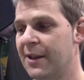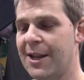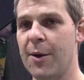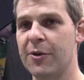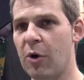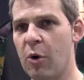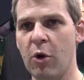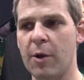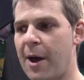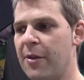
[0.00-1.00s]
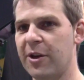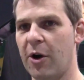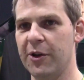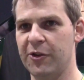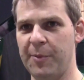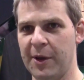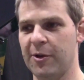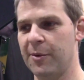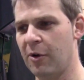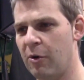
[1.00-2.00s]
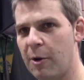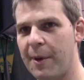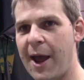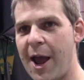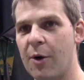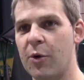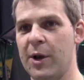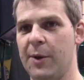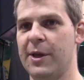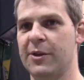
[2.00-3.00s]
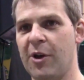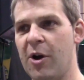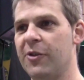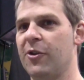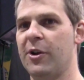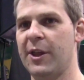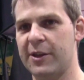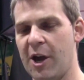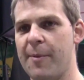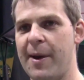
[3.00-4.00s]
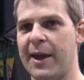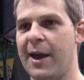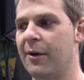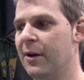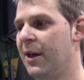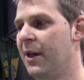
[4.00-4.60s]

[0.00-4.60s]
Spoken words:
Now it's all about the guys in the pit stops. It's all about how quickly we get the tyres on, get the car back out.